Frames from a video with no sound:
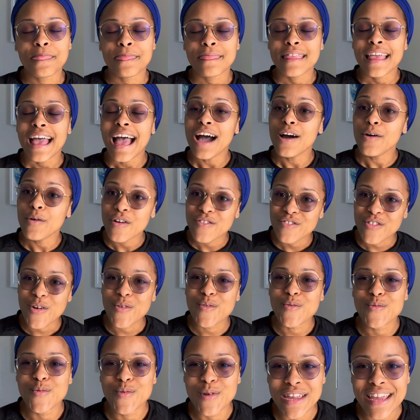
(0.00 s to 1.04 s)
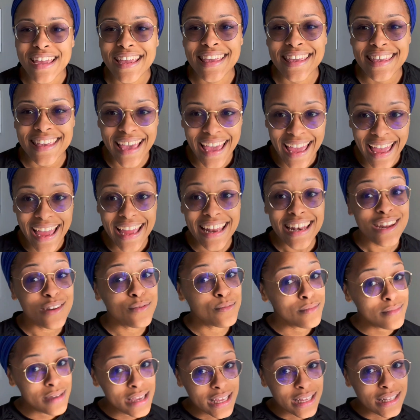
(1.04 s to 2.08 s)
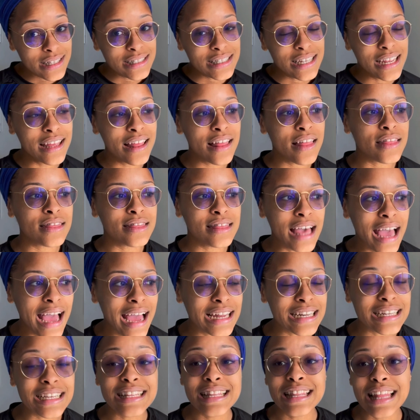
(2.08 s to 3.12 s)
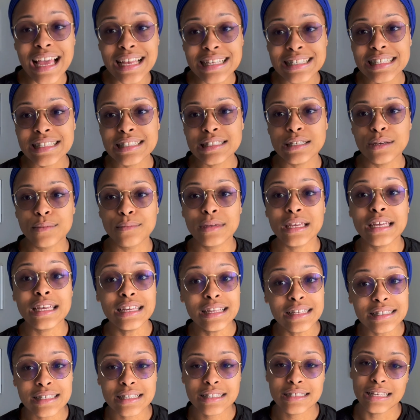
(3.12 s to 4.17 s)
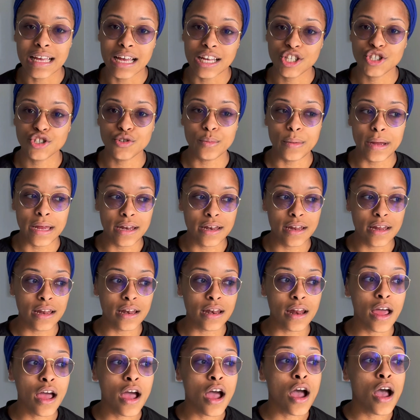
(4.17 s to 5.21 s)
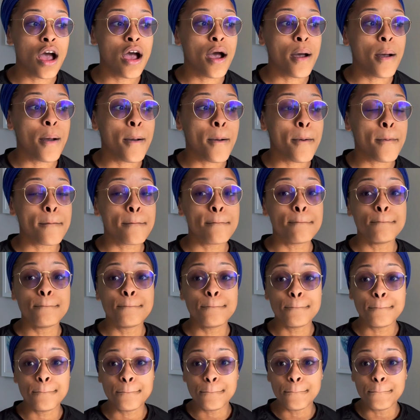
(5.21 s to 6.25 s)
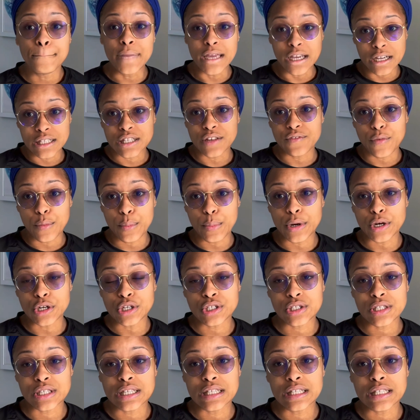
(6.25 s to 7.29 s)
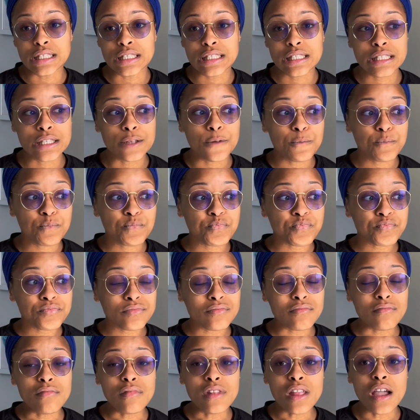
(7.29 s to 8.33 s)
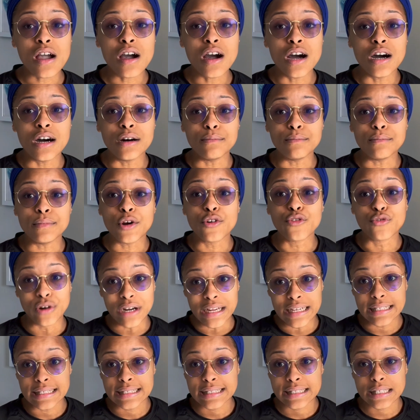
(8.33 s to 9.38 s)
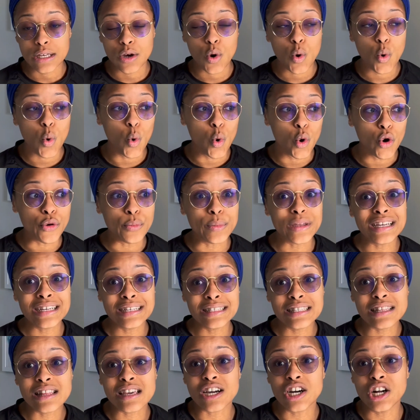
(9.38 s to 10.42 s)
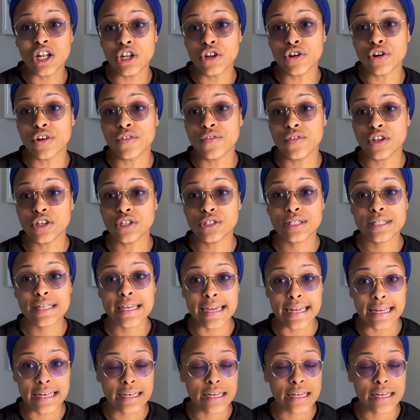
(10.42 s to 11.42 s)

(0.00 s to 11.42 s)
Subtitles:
However, we can admit that classism is exacerbated because of a person's race, or because of the color of their skin,